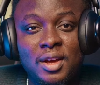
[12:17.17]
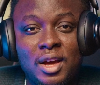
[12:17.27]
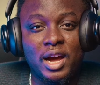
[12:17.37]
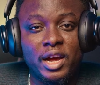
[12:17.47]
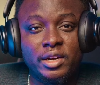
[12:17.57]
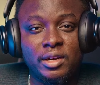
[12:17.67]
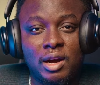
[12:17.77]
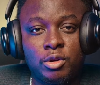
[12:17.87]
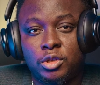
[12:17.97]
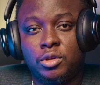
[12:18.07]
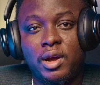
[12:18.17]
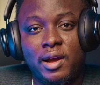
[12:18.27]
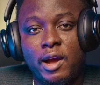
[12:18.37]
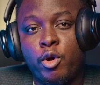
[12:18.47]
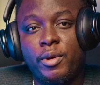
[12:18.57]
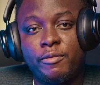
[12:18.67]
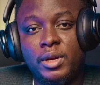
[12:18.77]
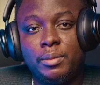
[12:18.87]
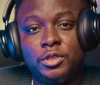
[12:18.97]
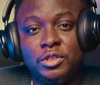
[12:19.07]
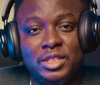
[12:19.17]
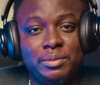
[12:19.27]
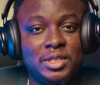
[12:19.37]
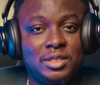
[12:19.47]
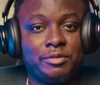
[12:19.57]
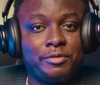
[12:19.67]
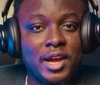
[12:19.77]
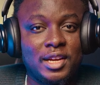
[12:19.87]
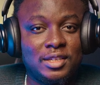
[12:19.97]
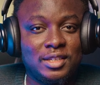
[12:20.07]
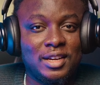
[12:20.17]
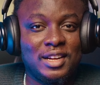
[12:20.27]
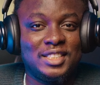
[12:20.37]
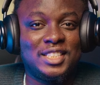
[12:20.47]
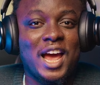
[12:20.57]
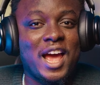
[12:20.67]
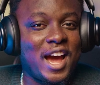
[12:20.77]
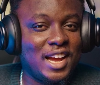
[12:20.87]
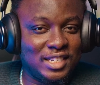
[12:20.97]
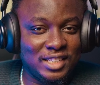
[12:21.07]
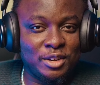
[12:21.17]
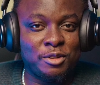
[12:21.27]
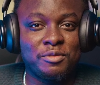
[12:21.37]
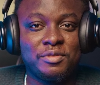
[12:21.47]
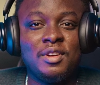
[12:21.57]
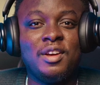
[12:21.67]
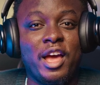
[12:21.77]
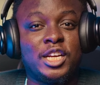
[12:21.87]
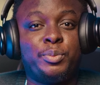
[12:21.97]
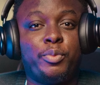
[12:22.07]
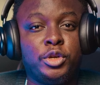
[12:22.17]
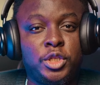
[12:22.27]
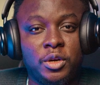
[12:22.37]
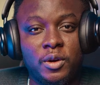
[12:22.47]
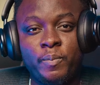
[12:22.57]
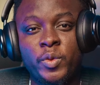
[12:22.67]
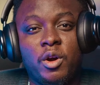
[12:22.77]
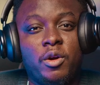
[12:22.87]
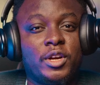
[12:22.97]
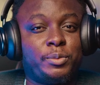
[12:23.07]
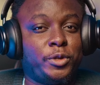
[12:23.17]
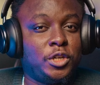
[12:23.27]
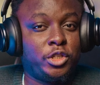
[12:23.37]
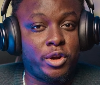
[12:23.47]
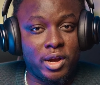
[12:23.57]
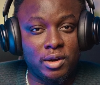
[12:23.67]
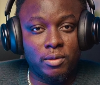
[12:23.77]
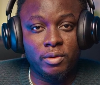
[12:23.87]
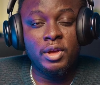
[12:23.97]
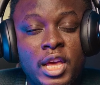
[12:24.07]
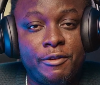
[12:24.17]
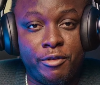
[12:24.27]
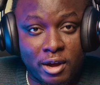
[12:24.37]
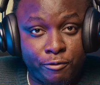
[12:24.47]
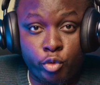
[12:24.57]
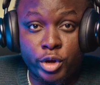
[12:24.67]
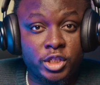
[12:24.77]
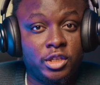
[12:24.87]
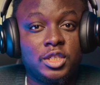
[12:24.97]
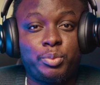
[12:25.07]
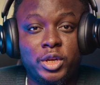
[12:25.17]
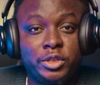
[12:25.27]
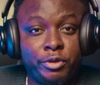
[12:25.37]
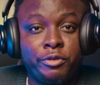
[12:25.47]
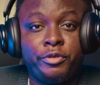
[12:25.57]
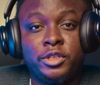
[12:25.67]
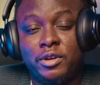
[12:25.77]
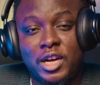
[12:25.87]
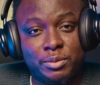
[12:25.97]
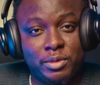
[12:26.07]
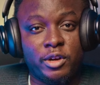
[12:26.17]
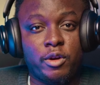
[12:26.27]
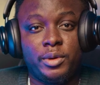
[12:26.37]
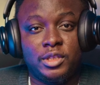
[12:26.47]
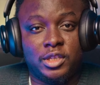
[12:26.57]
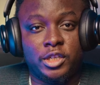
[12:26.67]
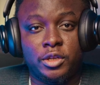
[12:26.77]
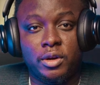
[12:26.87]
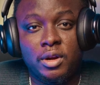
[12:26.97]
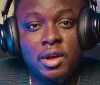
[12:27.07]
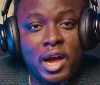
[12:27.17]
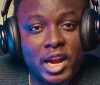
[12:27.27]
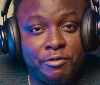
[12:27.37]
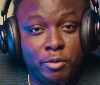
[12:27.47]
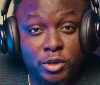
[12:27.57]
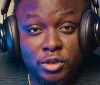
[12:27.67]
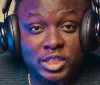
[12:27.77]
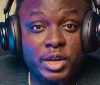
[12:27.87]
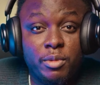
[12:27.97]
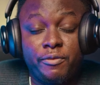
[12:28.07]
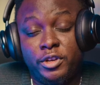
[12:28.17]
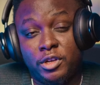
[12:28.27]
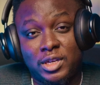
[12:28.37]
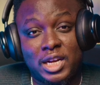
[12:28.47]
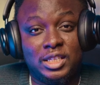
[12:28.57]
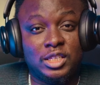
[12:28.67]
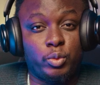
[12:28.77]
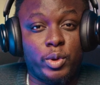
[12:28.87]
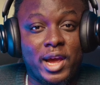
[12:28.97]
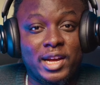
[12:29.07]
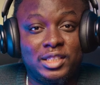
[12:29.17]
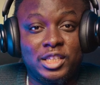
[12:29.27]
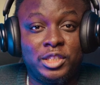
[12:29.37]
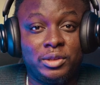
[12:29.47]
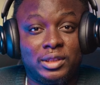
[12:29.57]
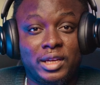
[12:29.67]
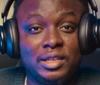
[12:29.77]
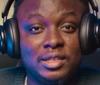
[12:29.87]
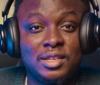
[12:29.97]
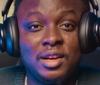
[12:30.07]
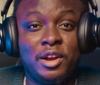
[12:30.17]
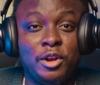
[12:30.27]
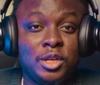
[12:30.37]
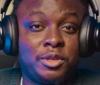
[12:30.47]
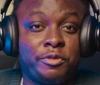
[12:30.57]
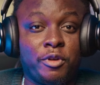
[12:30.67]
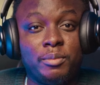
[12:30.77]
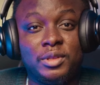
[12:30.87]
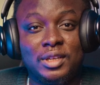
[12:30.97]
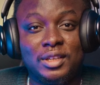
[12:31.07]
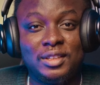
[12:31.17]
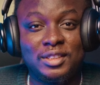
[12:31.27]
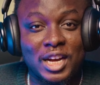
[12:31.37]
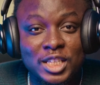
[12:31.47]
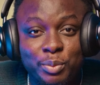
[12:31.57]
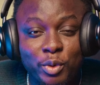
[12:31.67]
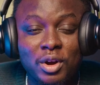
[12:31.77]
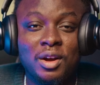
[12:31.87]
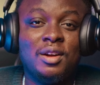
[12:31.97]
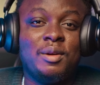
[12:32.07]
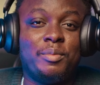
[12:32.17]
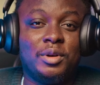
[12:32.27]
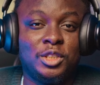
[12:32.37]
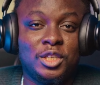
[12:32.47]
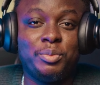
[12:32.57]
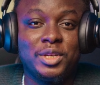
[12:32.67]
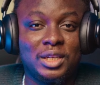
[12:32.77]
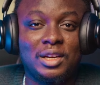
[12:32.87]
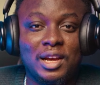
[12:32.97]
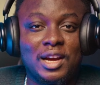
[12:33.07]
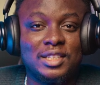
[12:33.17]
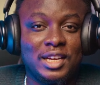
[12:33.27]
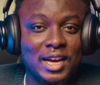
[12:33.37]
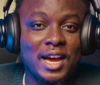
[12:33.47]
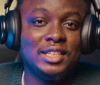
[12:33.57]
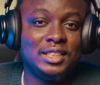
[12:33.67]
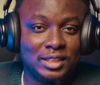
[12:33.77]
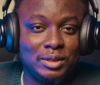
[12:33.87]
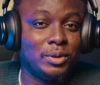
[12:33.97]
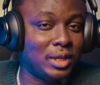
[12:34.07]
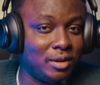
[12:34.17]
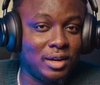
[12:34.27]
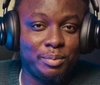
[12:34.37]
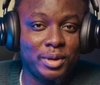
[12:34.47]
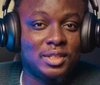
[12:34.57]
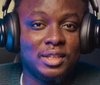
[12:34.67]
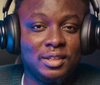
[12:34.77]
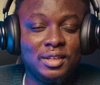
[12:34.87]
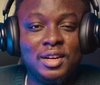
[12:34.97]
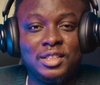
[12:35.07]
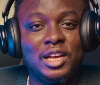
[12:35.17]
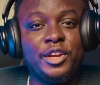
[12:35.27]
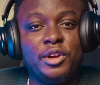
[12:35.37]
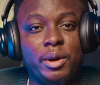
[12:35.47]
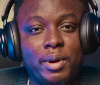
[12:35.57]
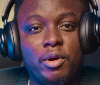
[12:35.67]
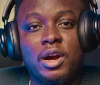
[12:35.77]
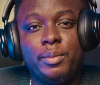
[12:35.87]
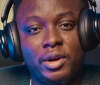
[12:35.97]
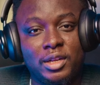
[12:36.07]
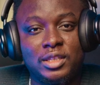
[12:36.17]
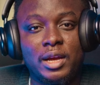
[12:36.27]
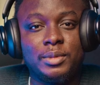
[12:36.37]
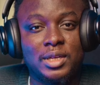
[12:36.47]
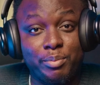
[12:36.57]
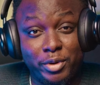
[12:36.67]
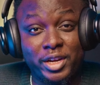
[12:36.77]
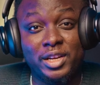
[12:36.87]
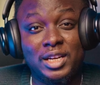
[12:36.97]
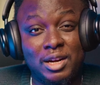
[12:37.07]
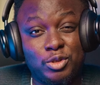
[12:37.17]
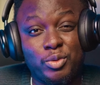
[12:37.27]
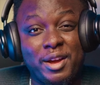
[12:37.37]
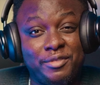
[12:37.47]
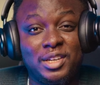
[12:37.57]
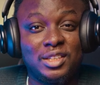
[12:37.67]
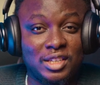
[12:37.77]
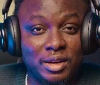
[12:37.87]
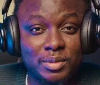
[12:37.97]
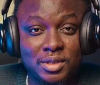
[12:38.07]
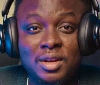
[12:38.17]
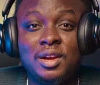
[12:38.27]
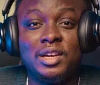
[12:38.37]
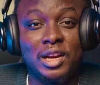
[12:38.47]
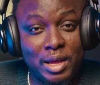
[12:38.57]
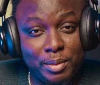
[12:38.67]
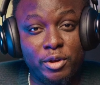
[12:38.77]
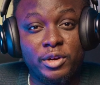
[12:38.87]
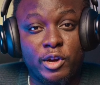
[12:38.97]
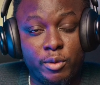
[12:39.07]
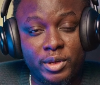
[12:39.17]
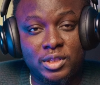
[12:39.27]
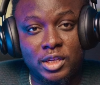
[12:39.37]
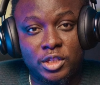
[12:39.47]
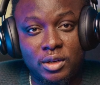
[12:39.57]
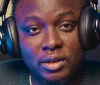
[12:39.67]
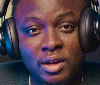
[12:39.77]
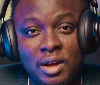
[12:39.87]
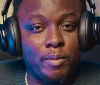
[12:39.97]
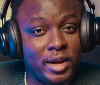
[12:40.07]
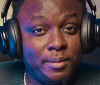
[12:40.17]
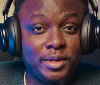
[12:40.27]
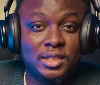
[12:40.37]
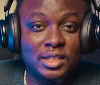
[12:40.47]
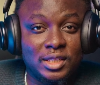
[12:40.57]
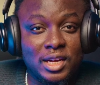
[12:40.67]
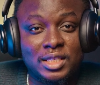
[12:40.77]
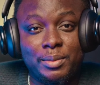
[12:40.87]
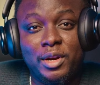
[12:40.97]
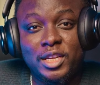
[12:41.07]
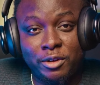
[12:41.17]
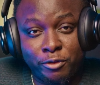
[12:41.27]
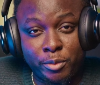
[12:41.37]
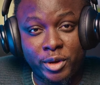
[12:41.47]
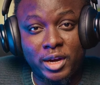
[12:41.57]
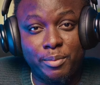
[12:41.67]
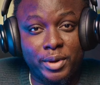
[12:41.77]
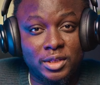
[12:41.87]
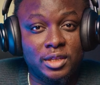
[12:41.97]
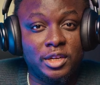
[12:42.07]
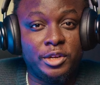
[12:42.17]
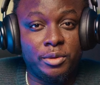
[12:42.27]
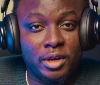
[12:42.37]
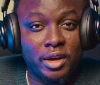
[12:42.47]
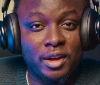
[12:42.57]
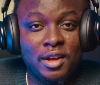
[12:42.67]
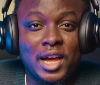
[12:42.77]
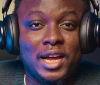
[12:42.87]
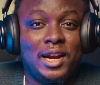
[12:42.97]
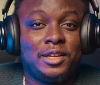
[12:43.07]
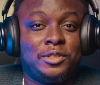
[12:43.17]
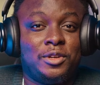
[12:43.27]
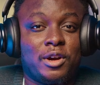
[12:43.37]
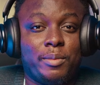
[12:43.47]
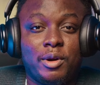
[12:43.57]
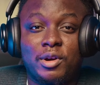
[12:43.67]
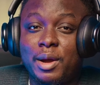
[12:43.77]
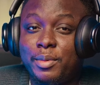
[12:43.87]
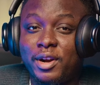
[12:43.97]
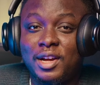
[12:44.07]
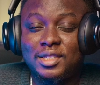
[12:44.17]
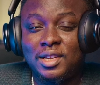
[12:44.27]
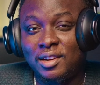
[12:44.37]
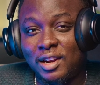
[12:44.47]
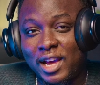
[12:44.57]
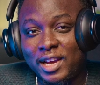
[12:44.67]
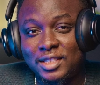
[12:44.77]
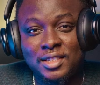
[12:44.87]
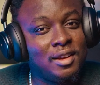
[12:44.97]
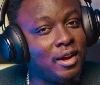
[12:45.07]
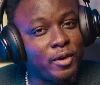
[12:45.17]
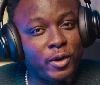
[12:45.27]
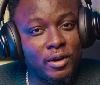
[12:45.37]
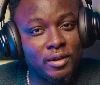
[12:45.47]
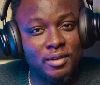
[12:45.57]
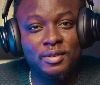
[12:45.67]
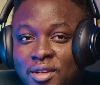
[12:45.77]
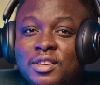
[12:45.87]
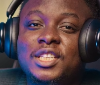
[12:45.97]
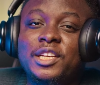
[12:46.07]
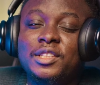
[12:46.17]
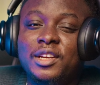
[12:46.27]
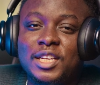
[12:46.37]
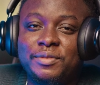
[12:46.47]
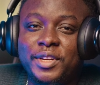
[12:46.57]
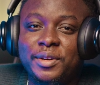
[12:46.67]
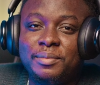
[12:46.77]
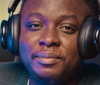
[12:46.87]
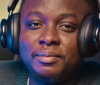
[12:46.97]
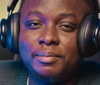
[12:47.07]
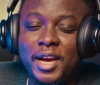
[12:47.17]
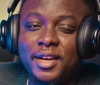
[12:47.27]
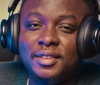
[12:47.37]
And also I hope I've been able to demystify the entire idea of exposure or exposure triangle. If you have questions, please feel free to ask me in the comment section. And if you want to see more videos like this where I teach you things not from the textbook, but just basically as a guy gisting with another person, telling you about camera terms and breaking it down to everyday terms, then let me know in the comment section. My name is T I'm a lazy filmmaker based in the UK, and I like to talk about cameras, lights, and color. See you in the next video. Bye.